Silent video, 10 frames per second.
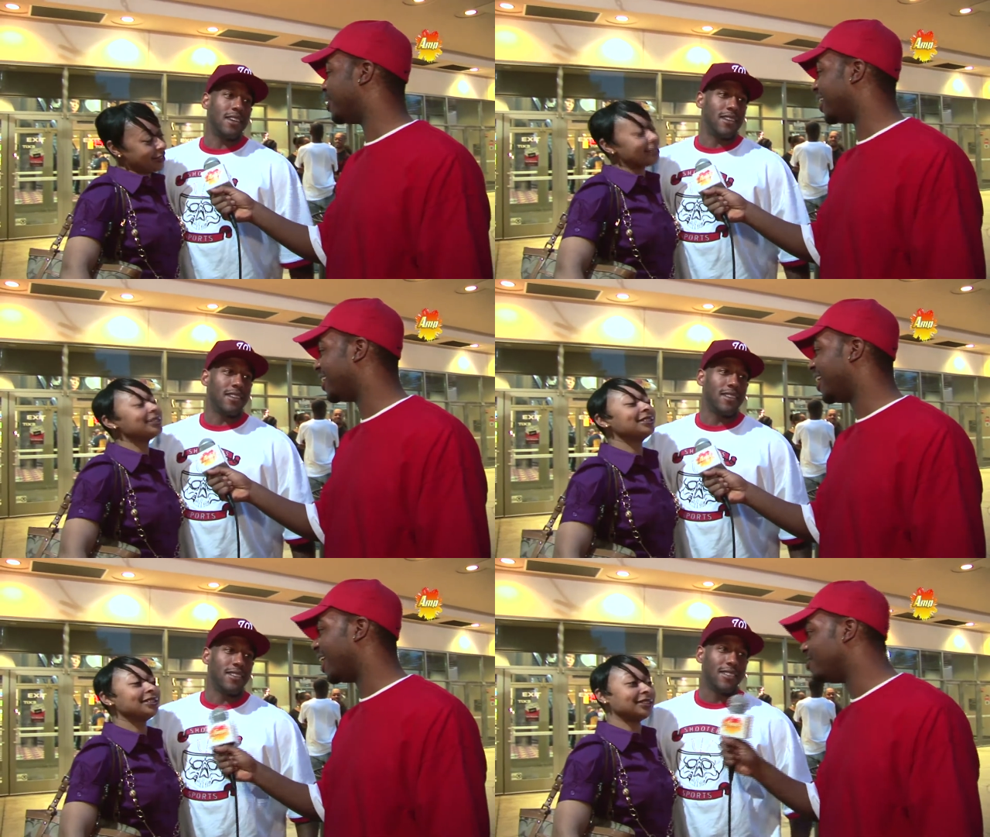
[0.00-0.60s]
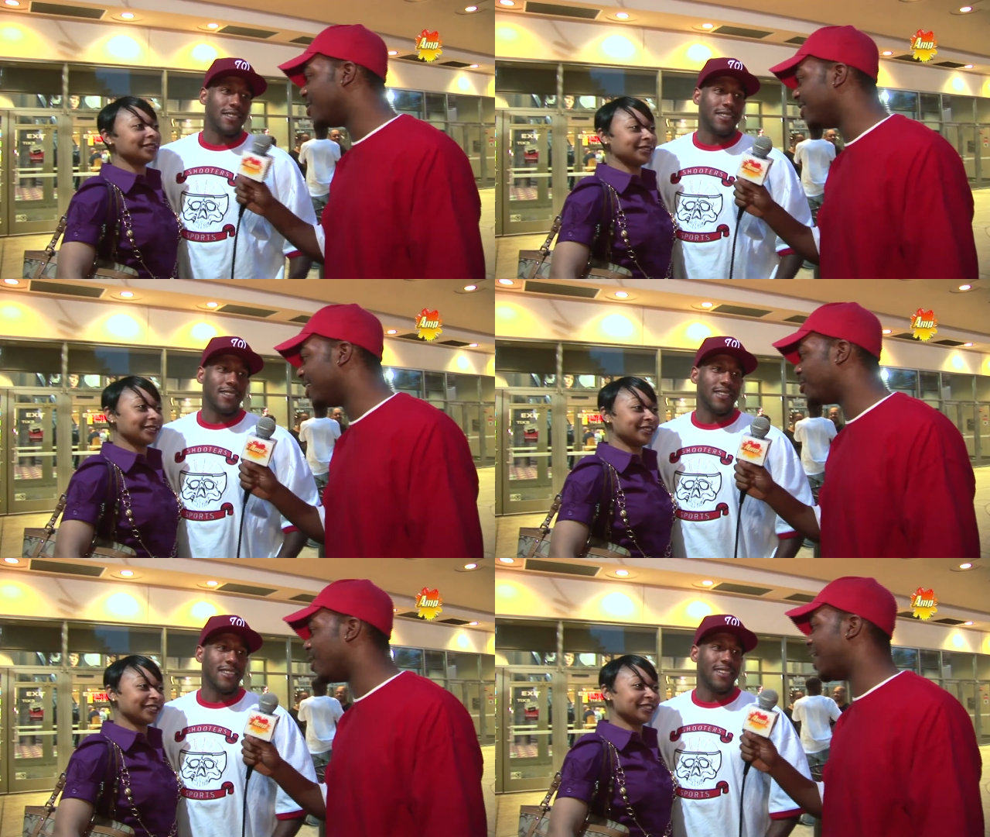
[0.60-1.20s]
Speaker 1: thing. I've known
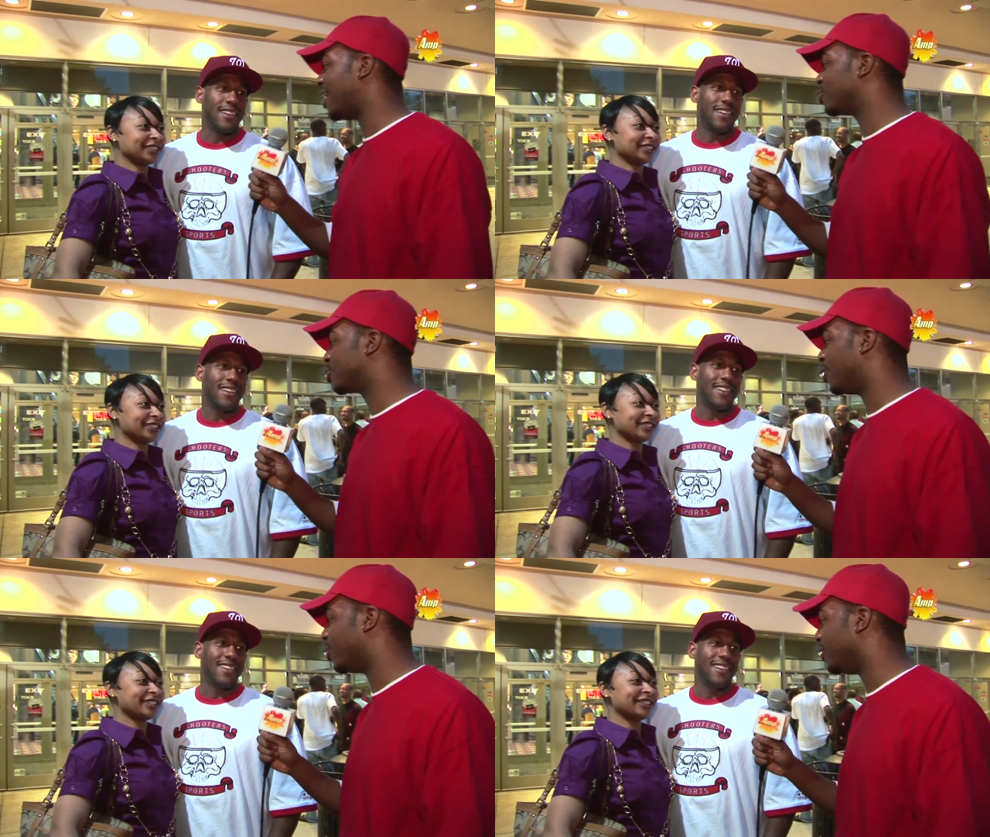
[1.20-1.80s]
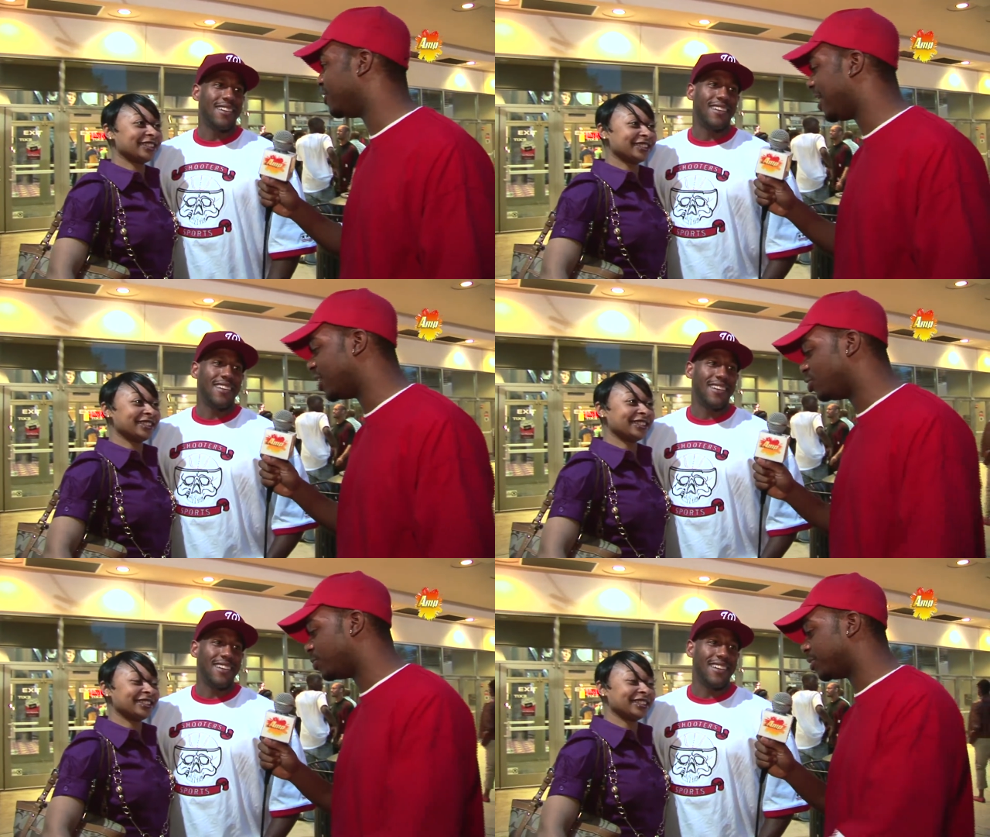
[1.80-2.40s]
that a while, so if he
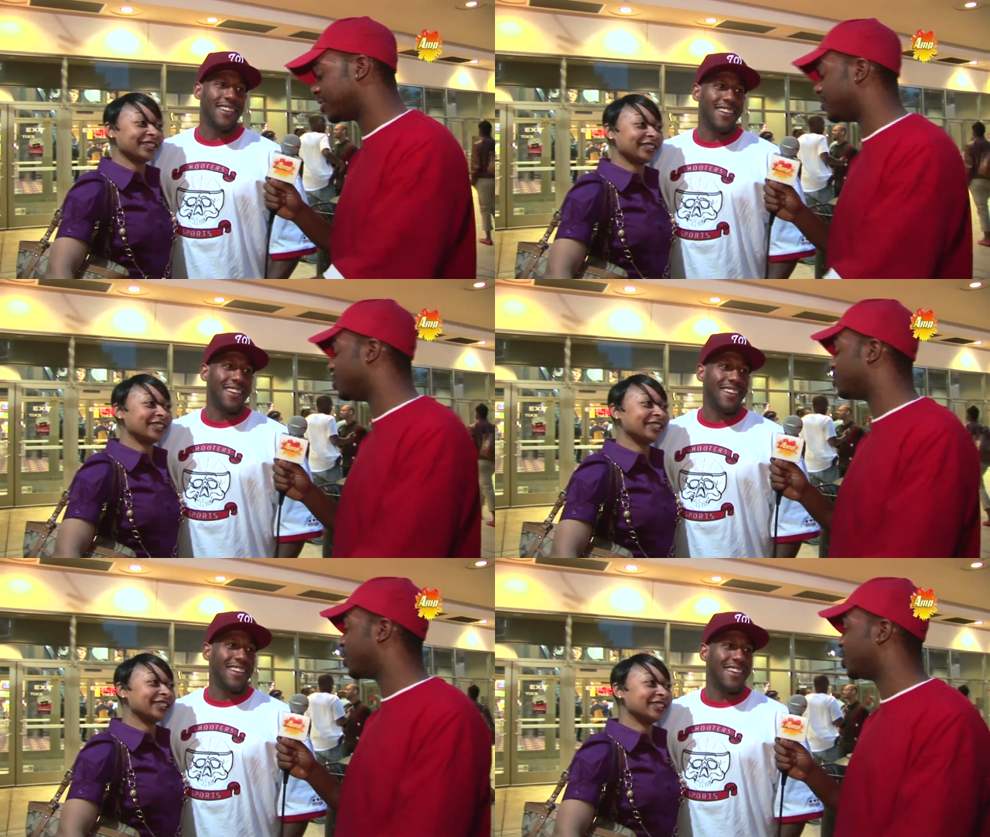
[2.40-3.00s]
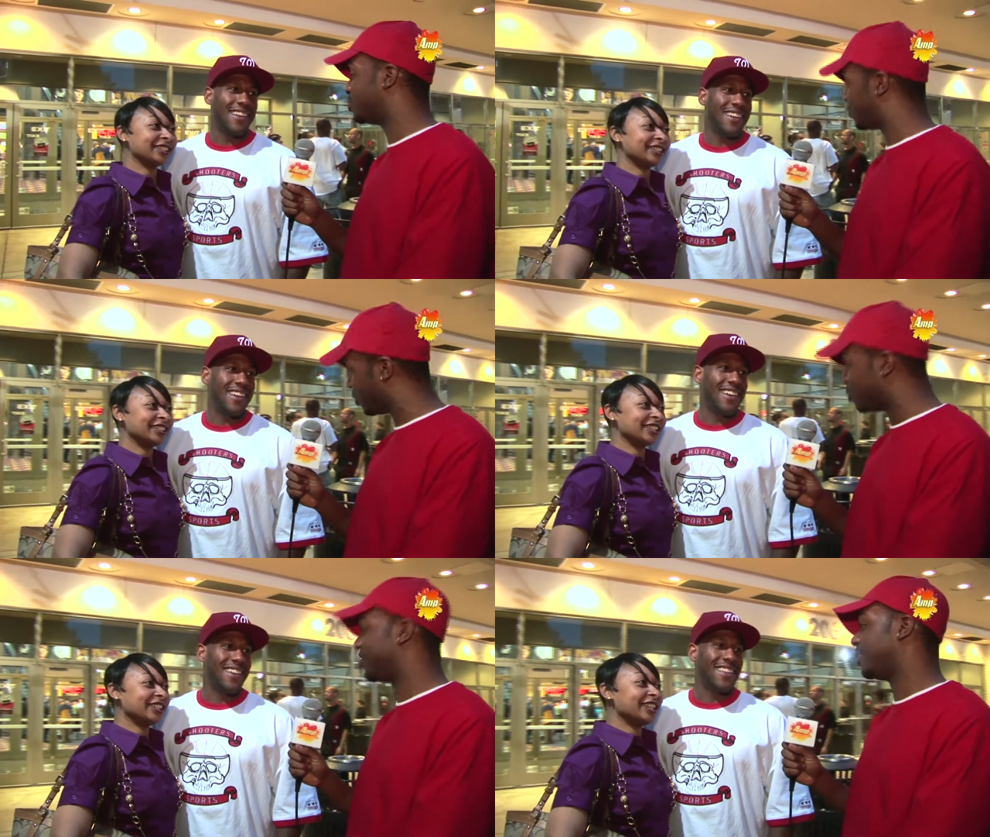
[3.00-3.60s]
asks you to put something in your purse
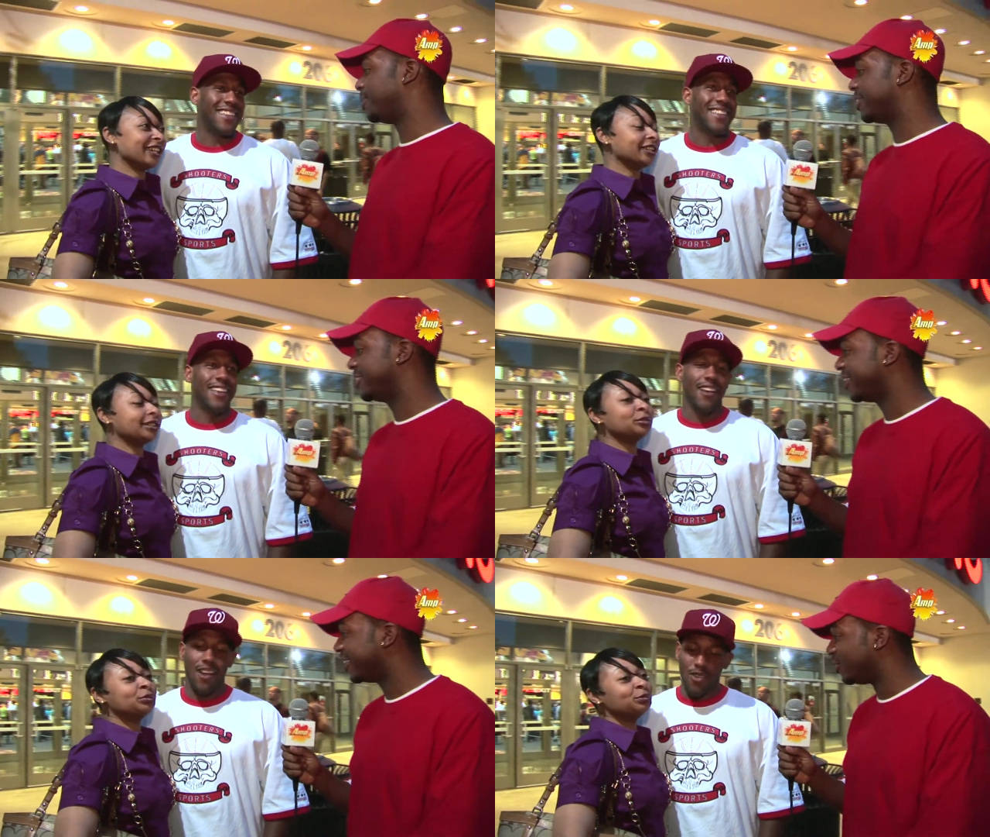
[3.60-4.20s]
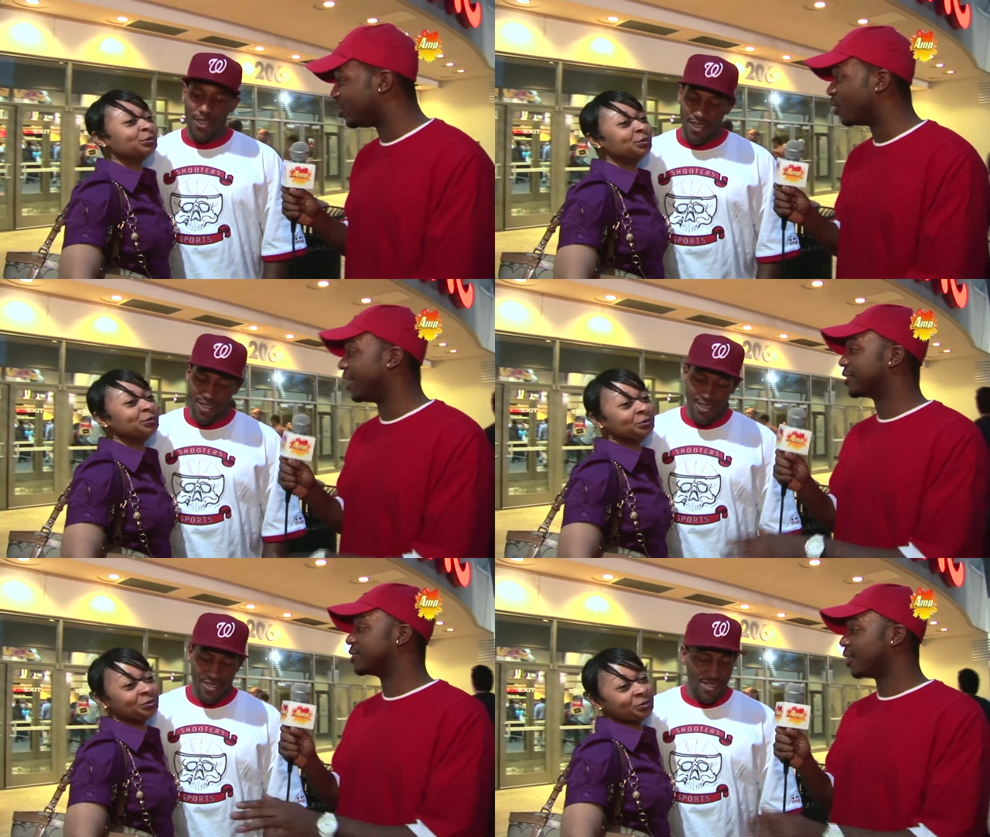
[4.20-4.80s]
before you come in, you know,
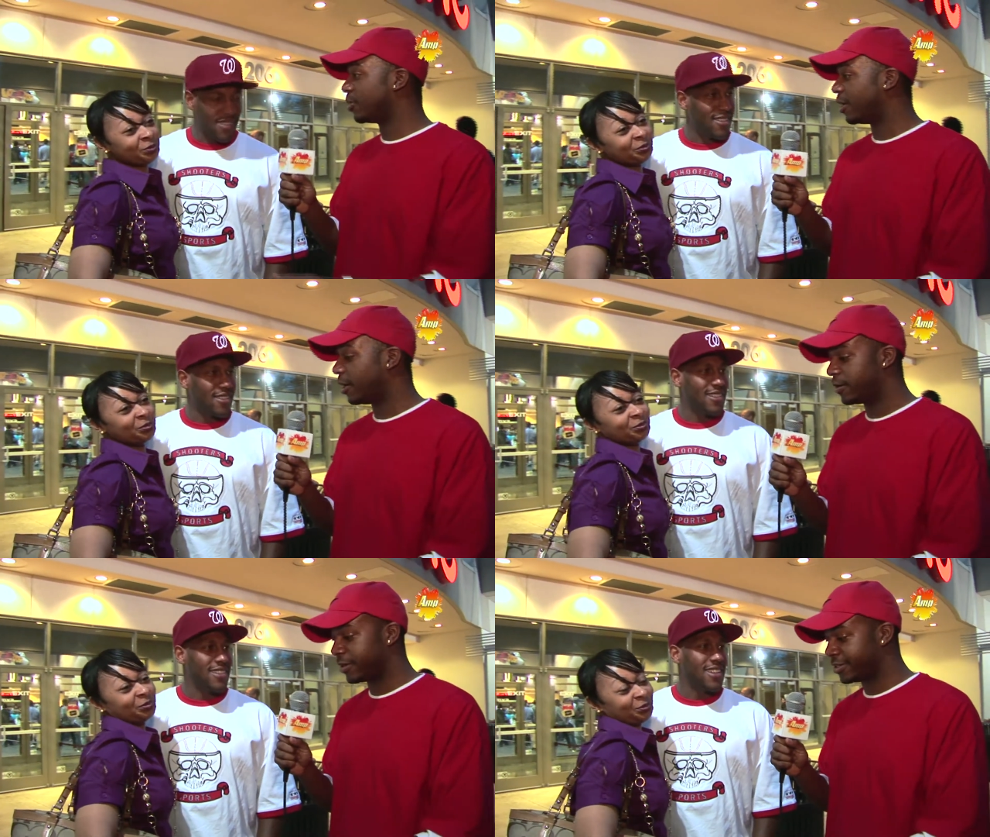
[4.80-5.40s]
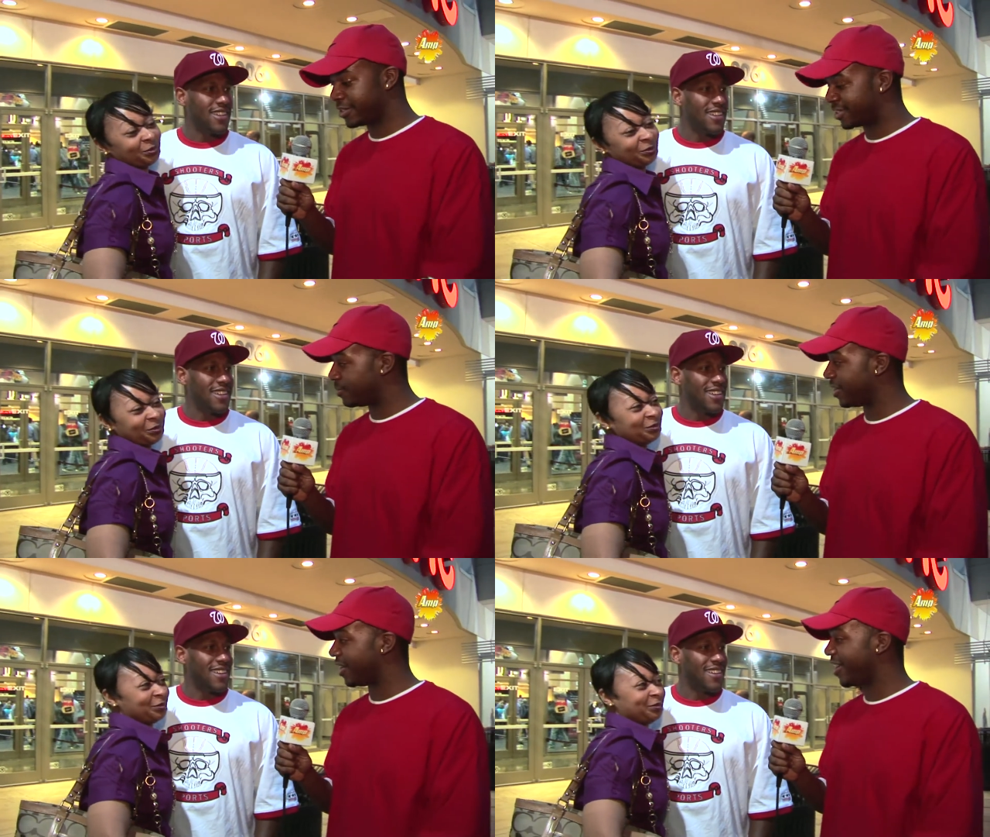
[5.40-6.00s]
like a soda. Oh, is there
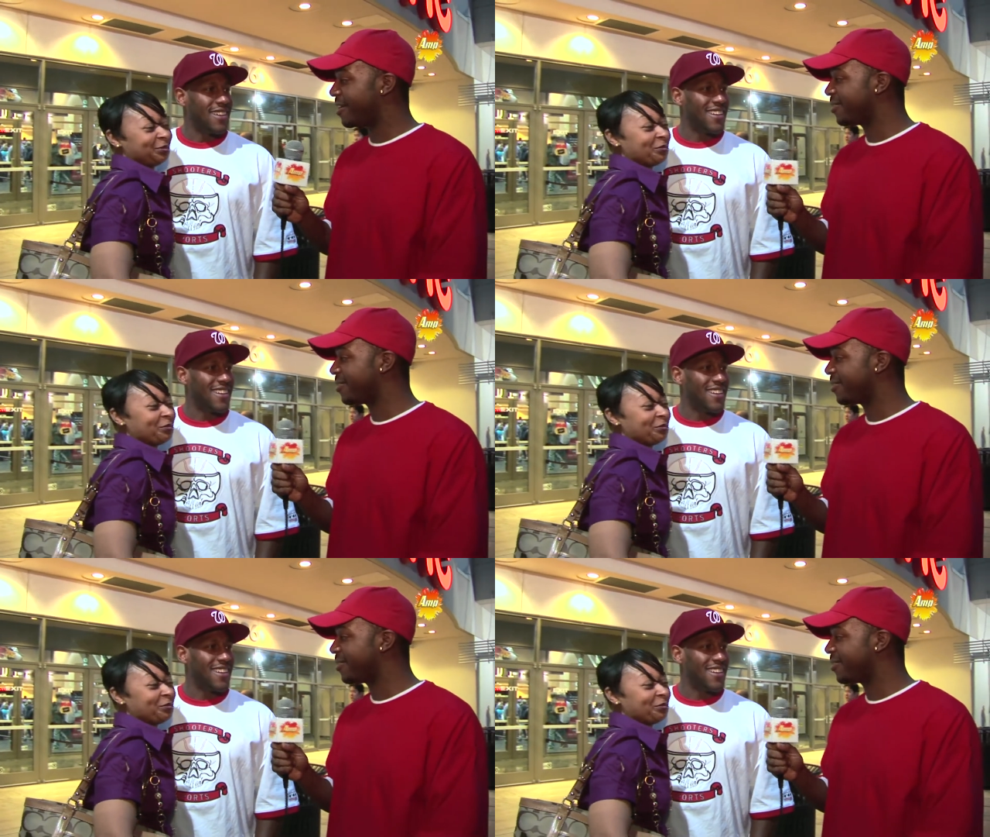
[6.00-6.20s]
something in there